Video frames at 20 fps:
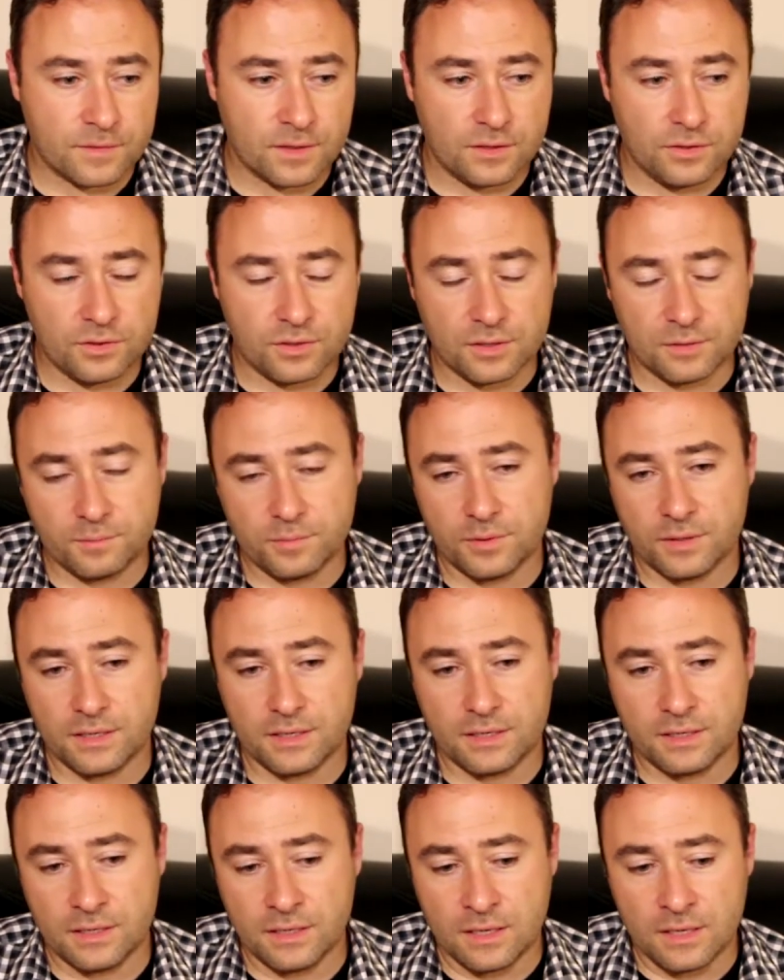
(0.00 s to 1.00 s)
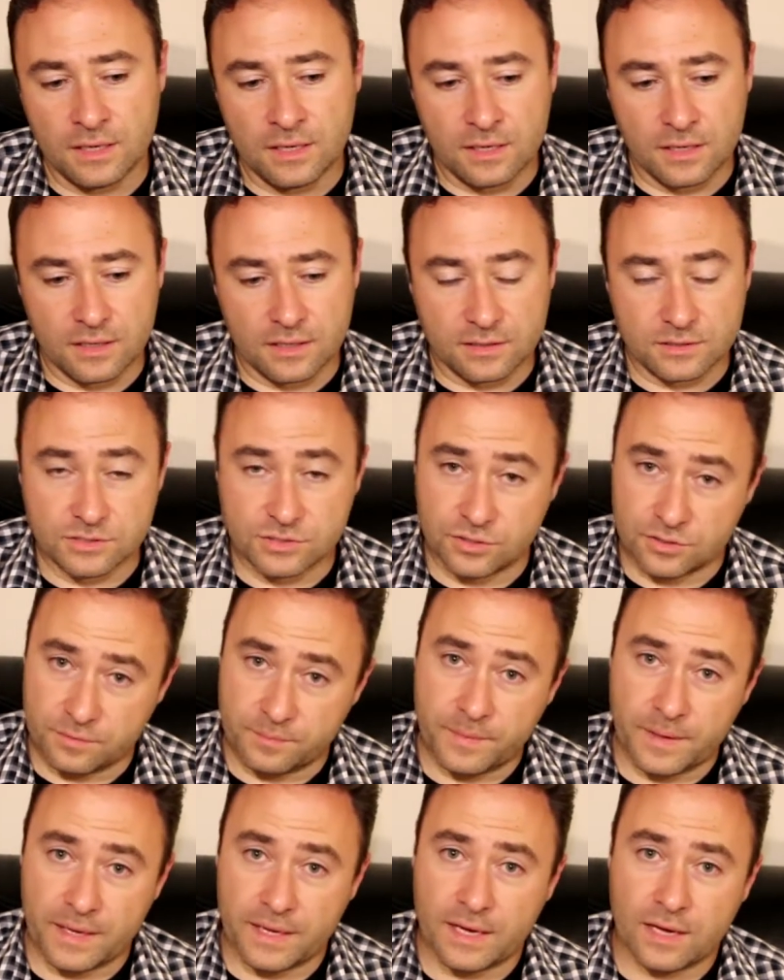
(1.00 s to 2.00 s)
you can put in a
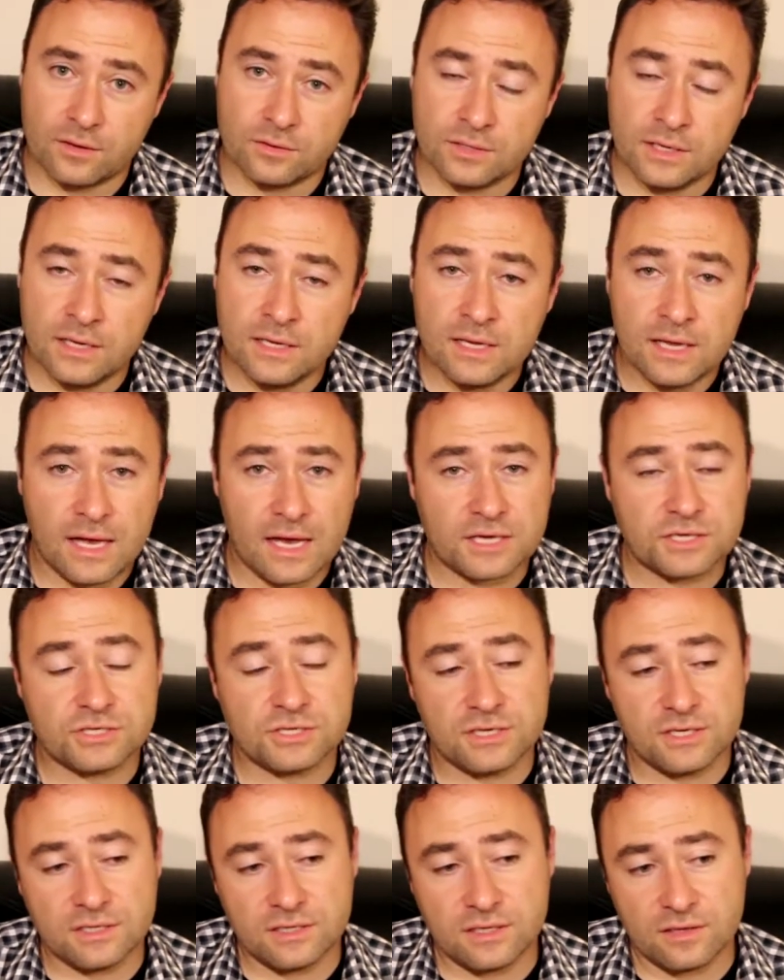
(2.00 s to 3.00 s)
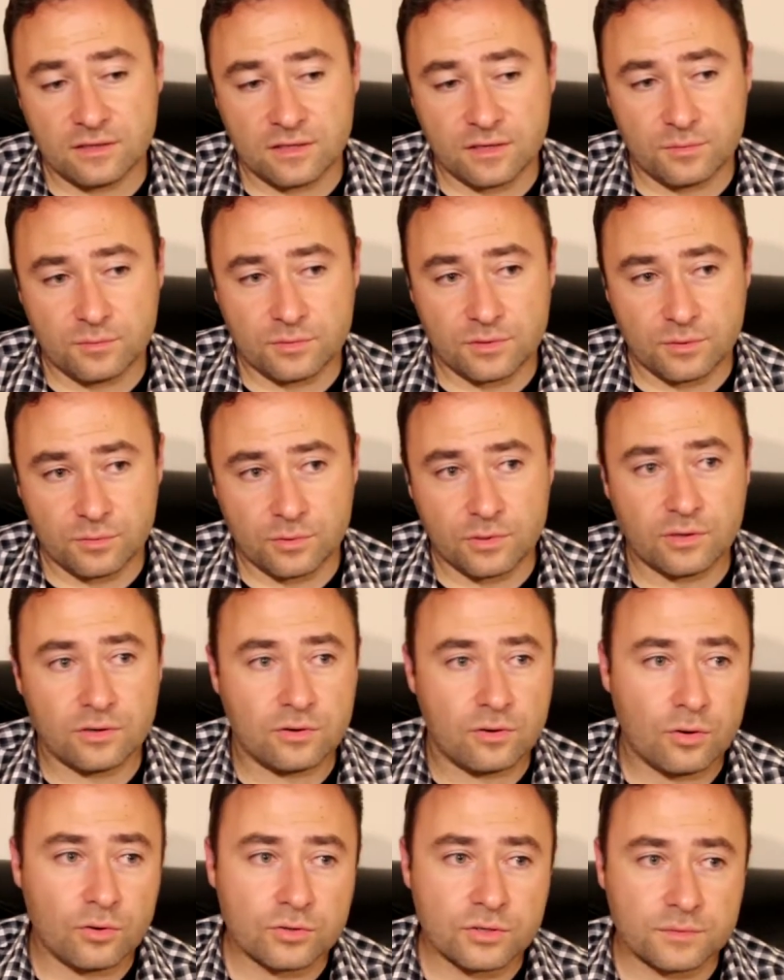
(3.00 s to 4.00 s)
certain payout. Actually, there
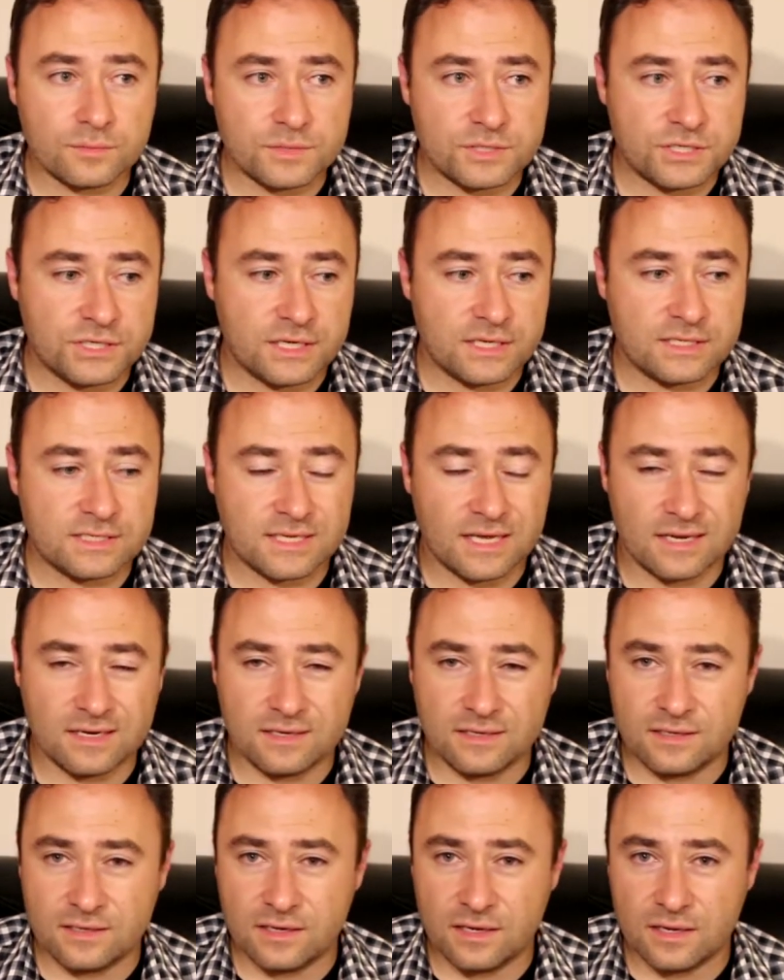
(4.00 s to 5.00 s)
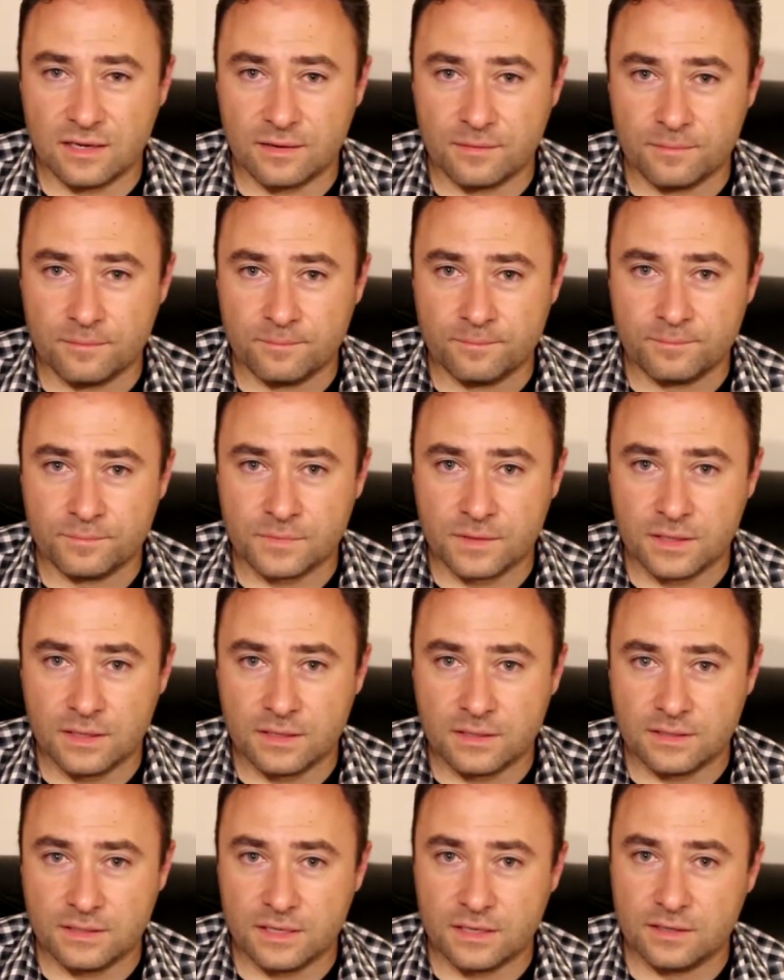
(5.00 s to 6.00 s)
were older machines that
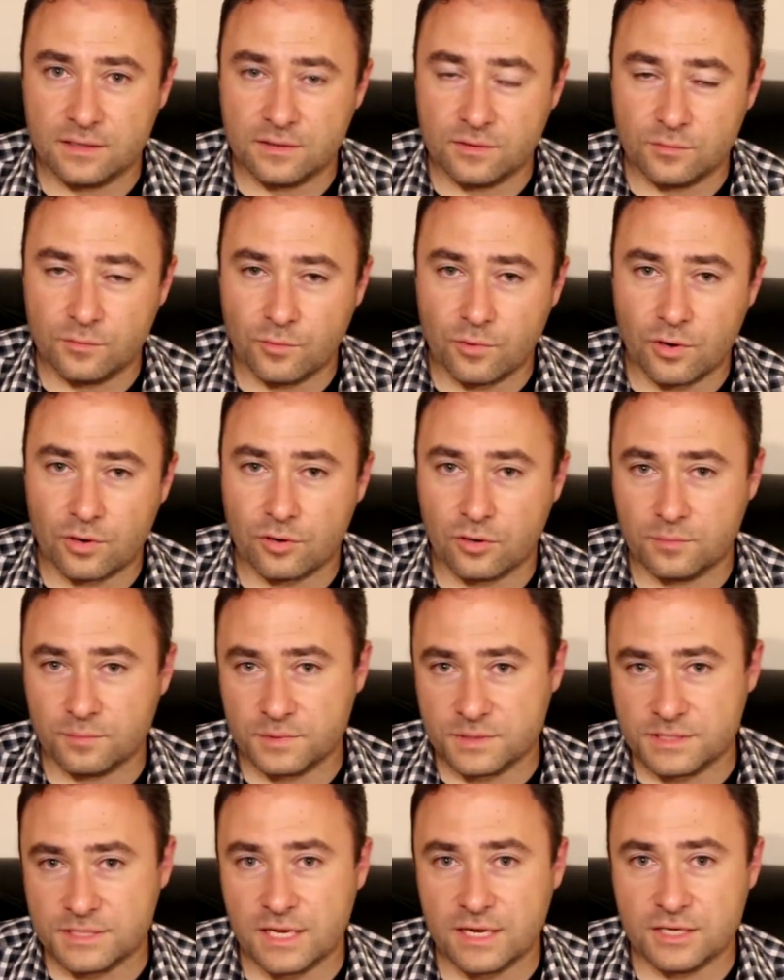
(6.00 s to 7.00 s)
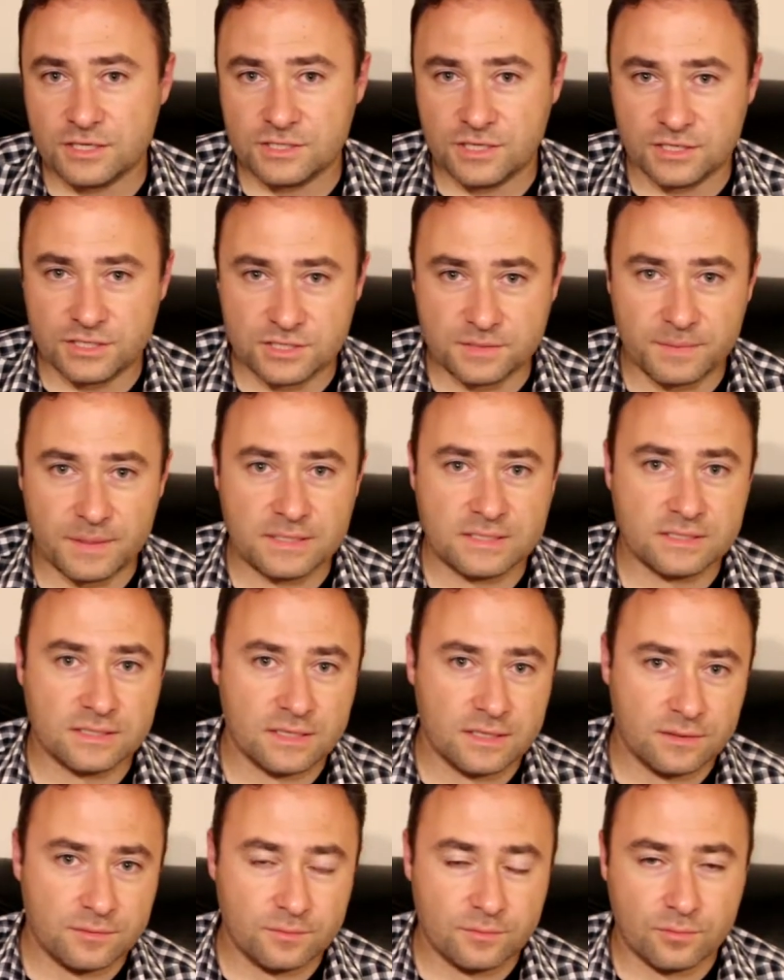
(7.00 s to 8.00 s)
didn't work on percentage; they just
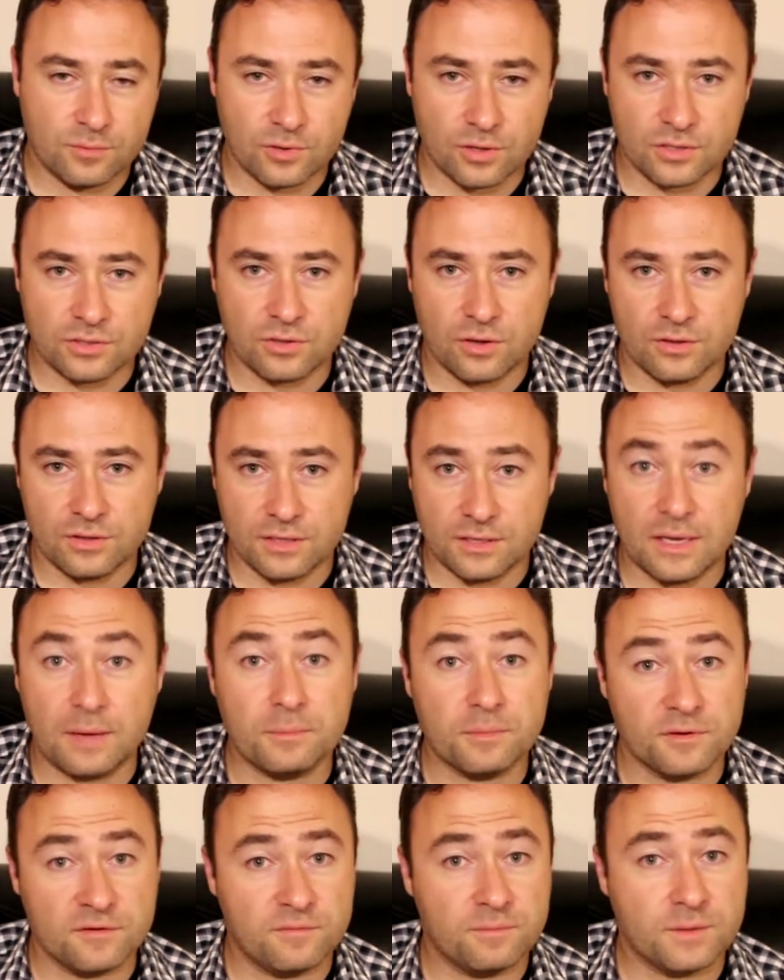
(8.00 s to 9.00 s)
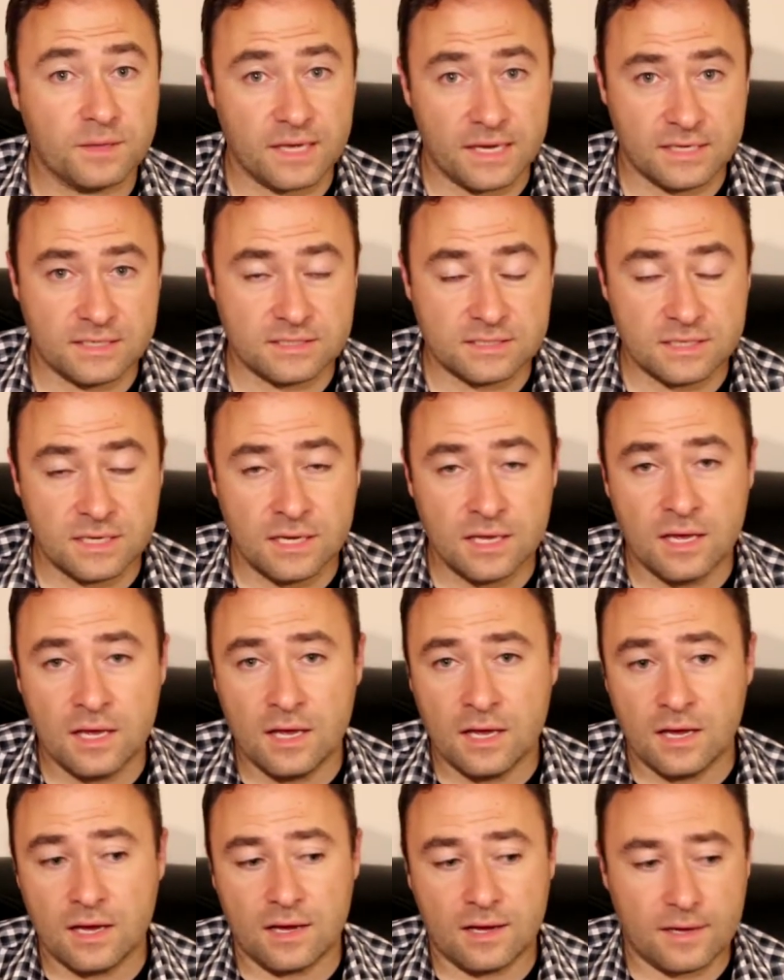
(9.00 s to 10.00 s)
basically worked on the number of plays.
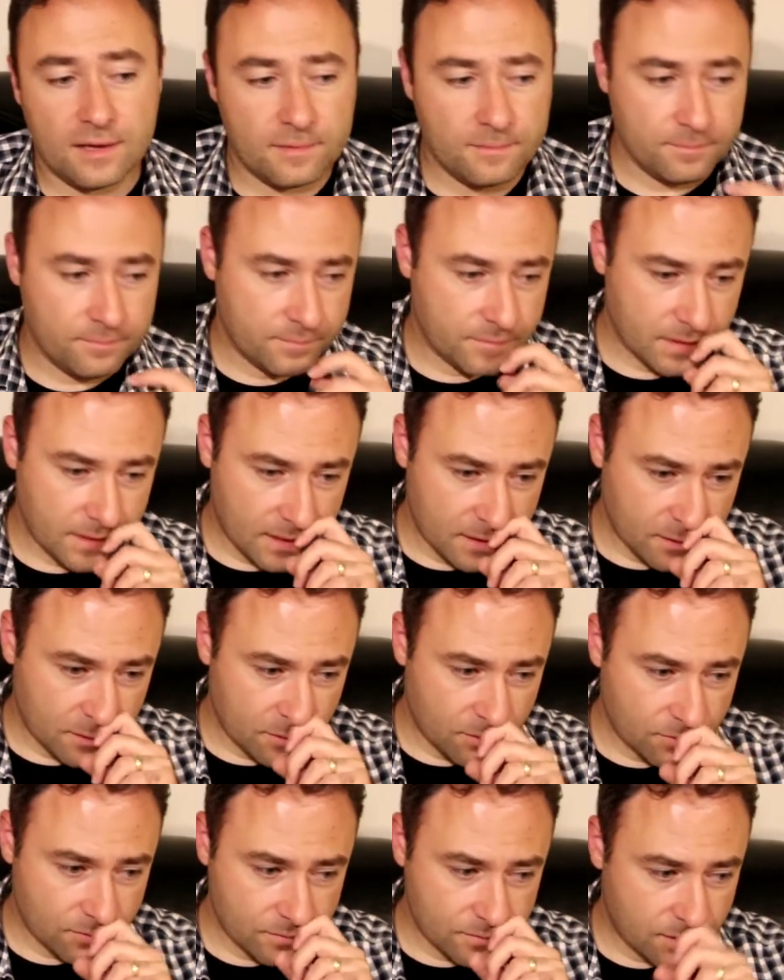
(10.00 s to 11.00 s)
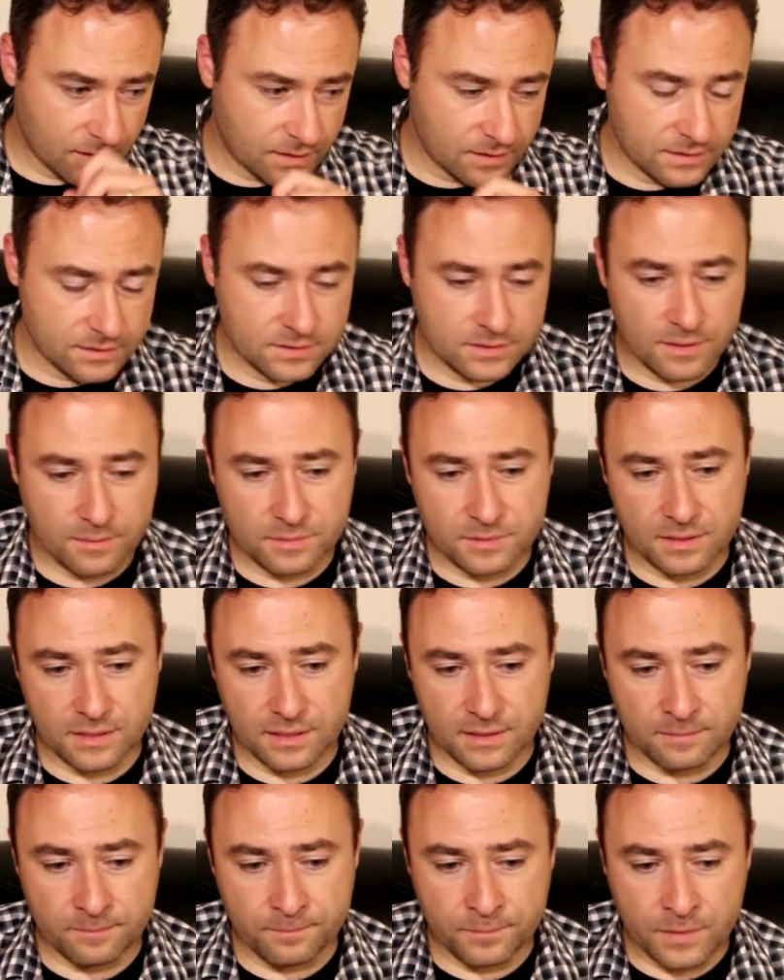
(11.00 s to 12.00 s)
I know some of
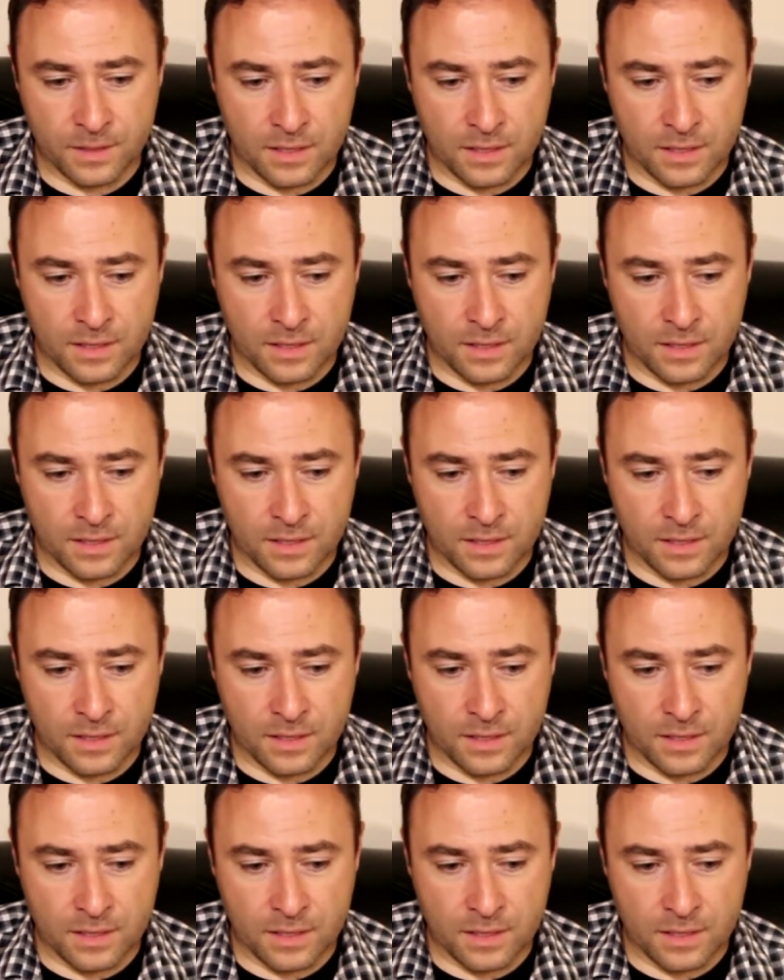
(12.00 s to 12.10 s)
the